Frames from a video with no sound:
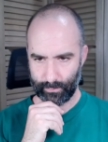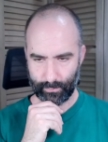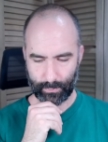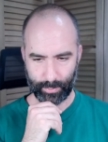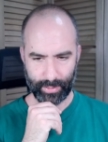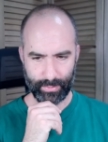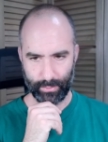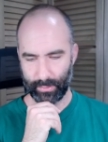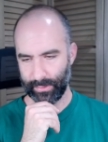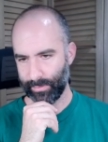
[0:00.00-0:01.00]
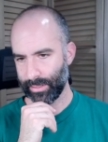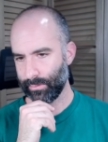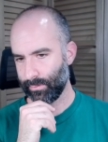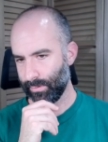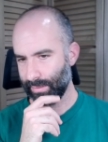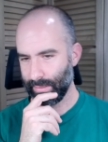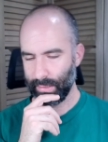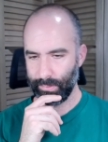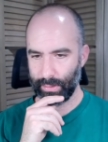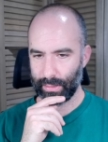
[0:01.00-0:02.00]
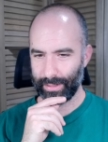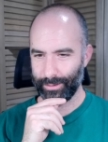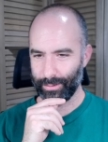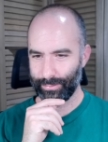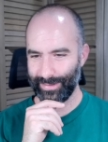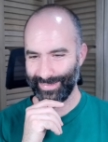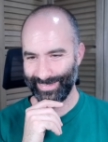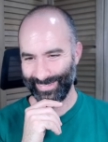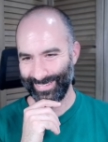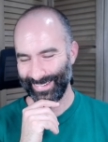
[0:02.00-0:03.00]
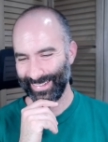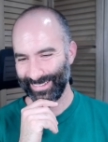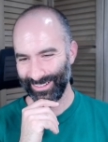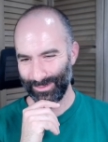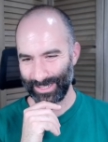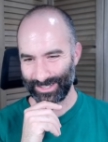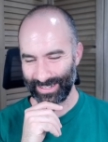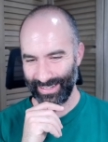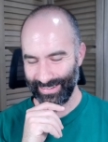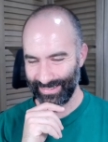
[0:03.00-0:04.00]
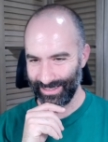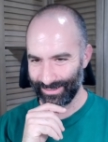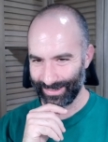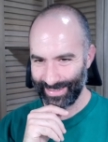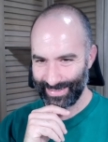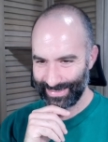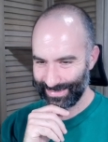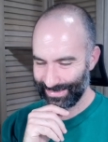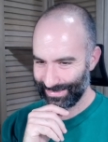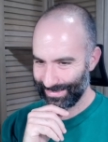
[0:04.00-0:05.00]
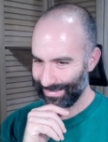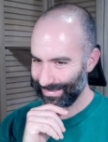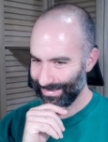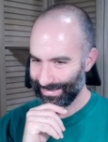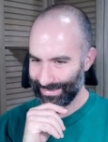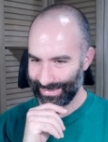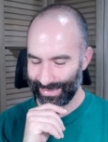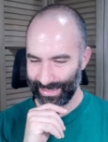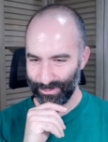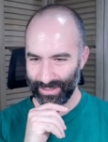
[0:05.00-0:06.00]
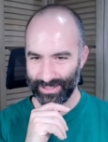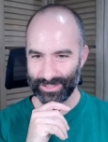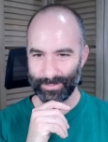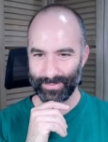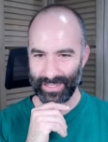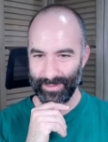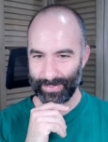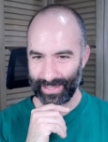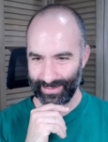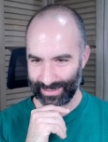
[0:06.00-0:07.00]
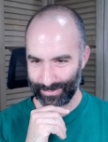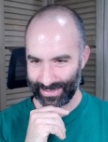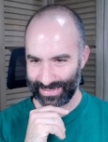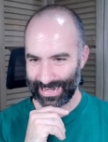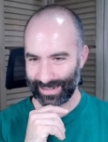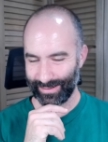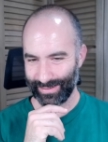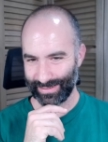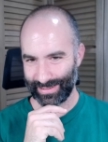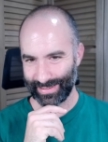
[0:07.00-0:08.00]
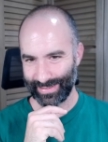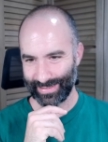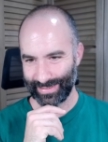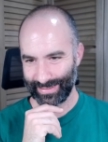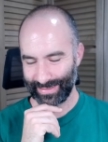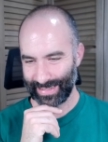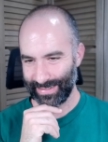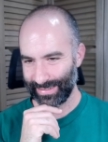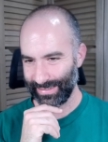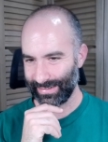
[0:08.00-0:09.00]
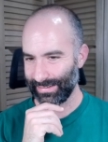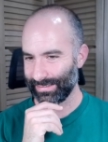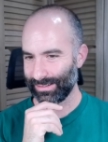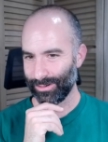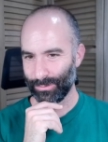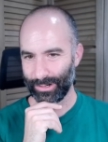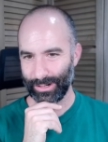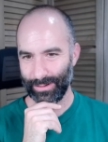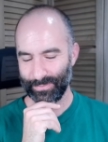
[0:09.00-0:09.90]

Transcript: But maybe it was. I'm not. Well, I don't know. It's a little bit tricky either way. I think we can just keep piling up attackers on that knight and it's going to work.